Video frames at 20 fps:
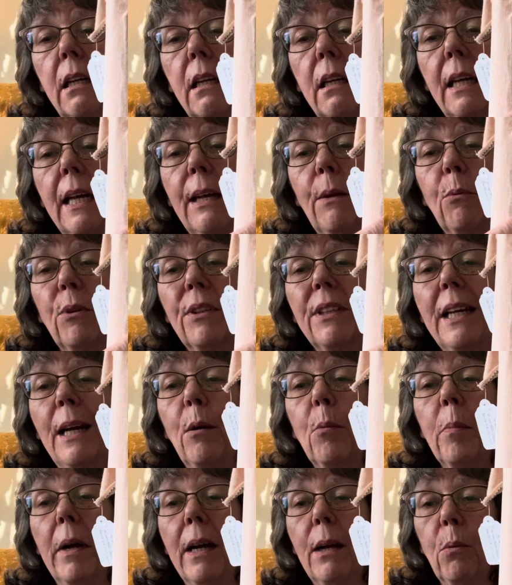it was
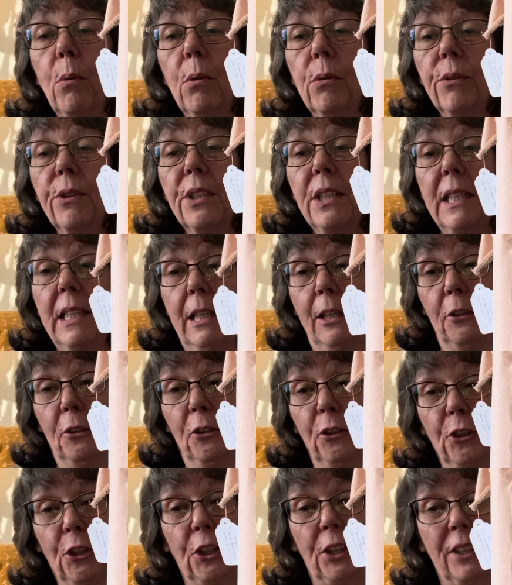out by one
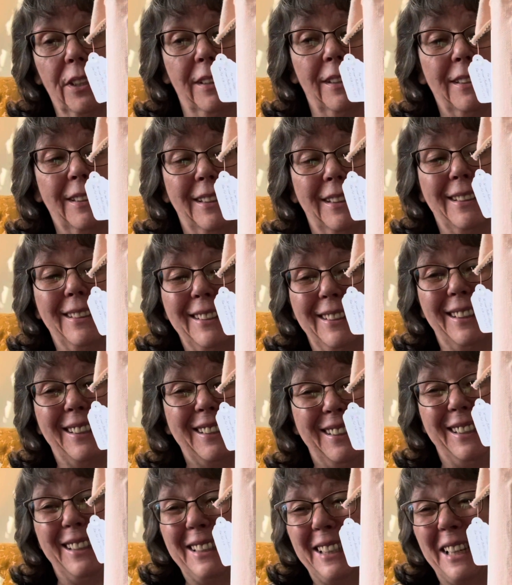stitch.
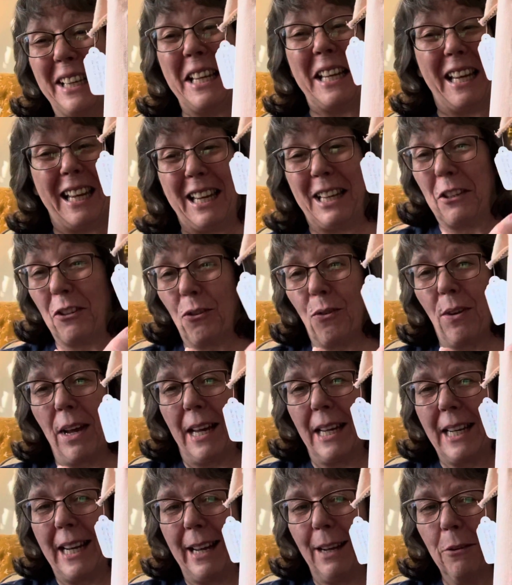It's
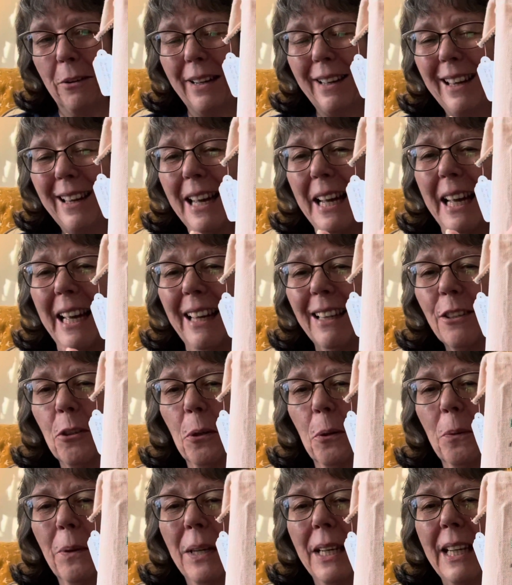right now.
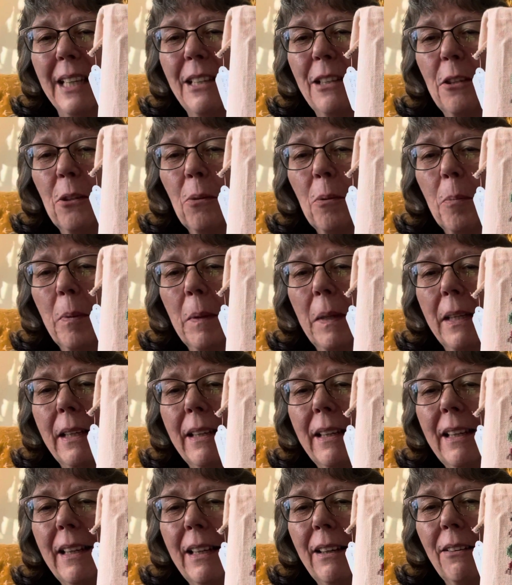So when I do a
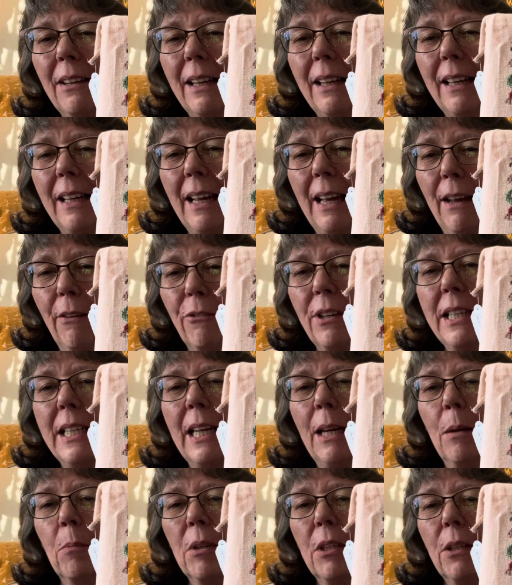bit, every
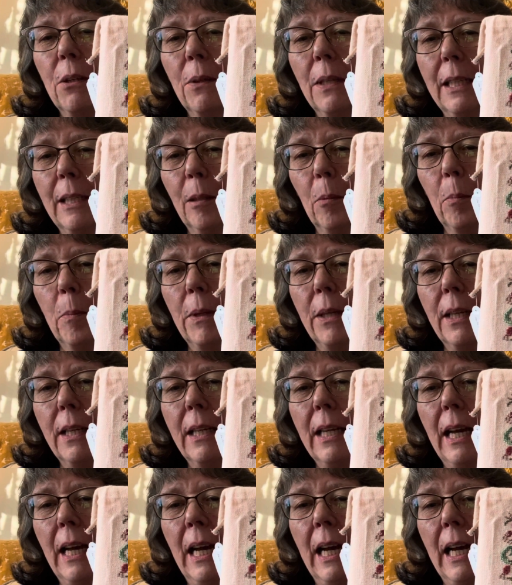time I do a little
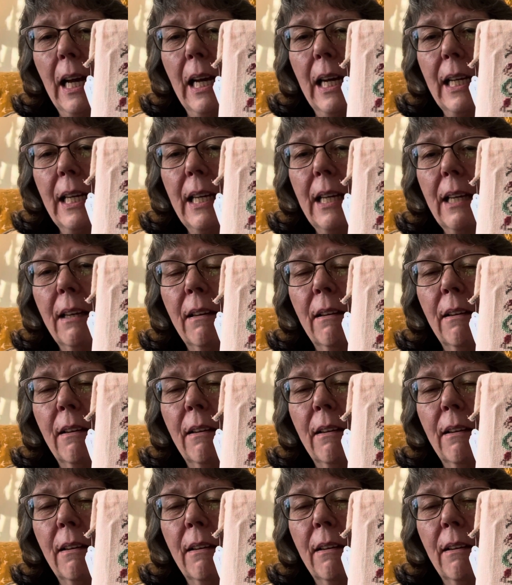bit, I